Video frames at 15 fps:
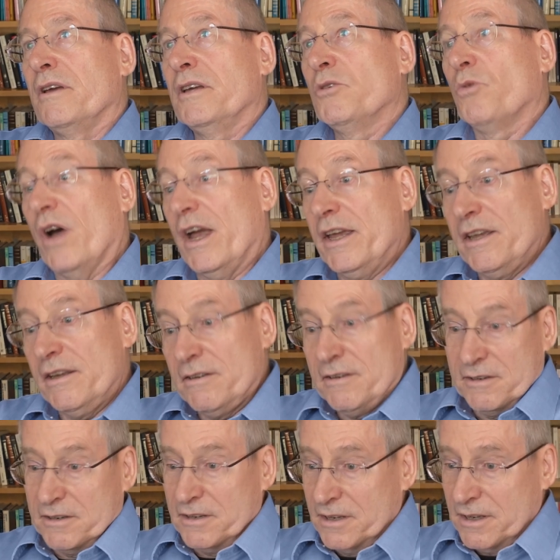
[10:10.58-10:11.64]
in a way,
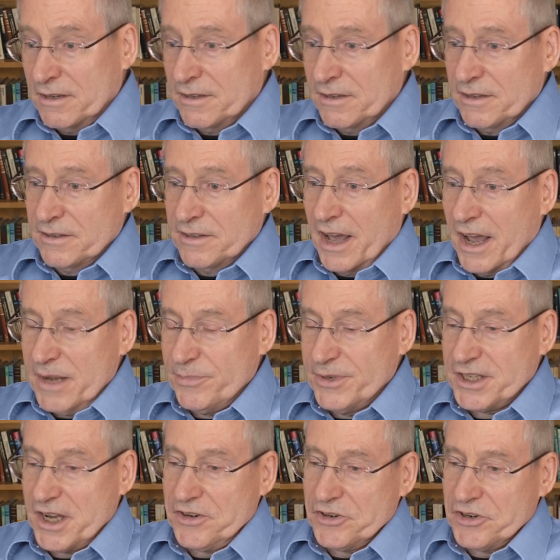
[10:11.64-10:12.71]
the hype
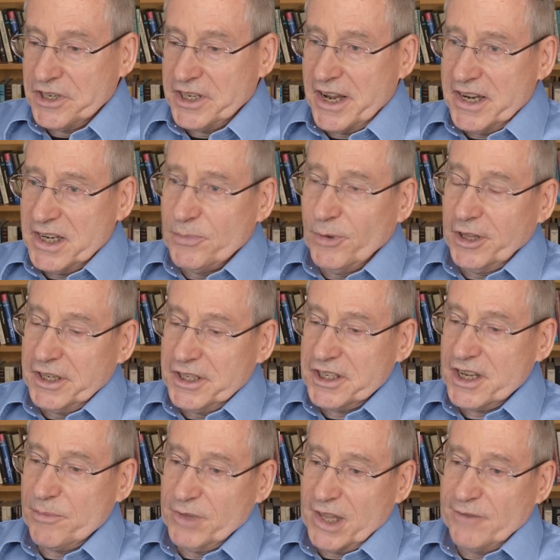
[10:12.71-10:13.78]
is understandable at
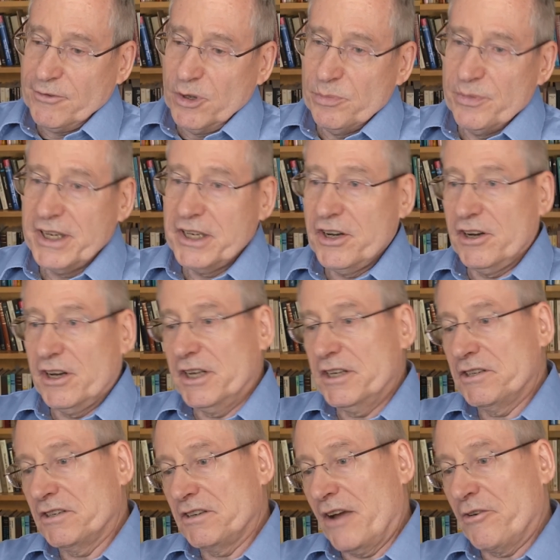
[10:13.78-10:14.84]
some level
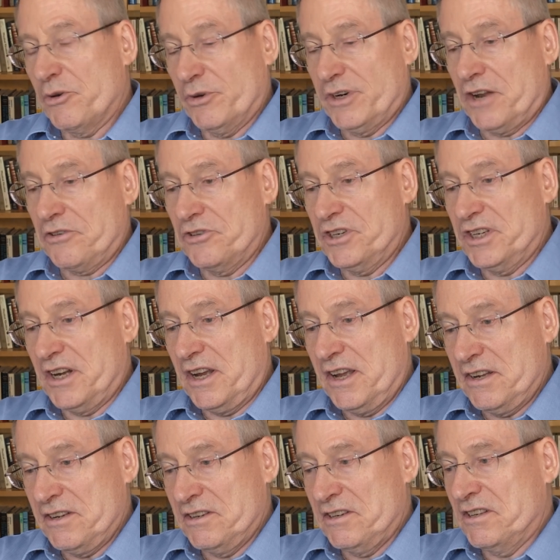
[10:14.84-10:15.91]
because everyone
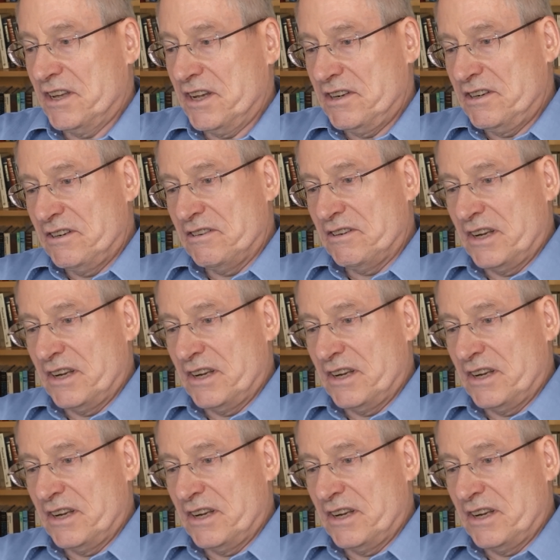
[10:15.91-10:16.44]
understands that